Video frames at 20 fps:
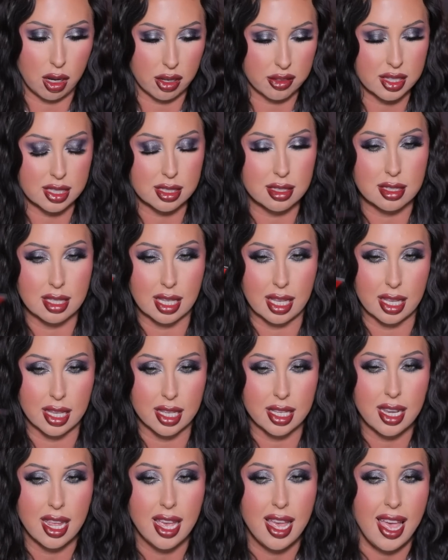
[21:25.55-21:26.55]
on the
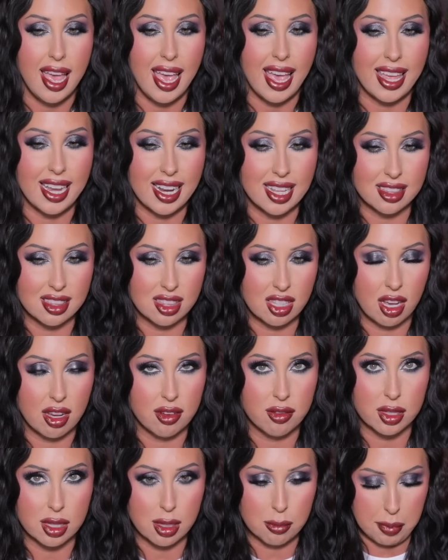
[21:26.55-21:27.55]
skin, and I
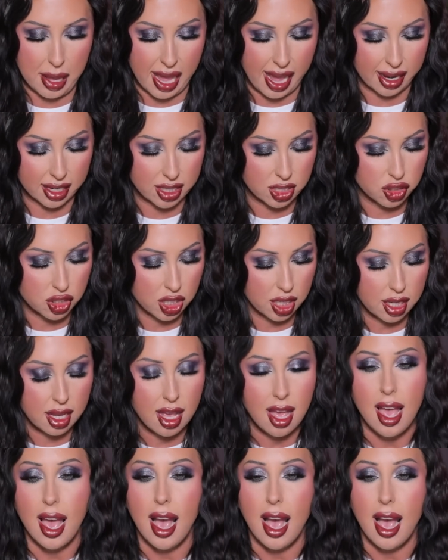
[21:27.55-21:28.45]
love the packaging.